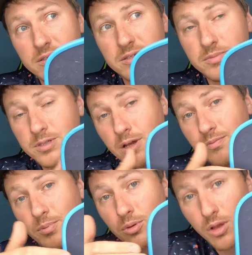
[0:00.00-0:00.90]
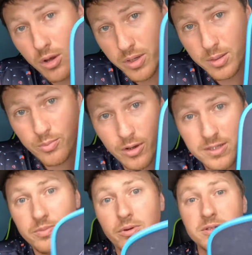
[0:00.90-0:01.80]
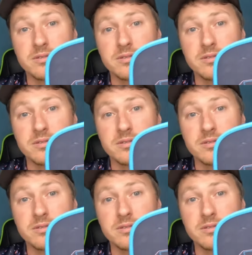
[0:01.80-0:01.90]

some stuff below it in price point,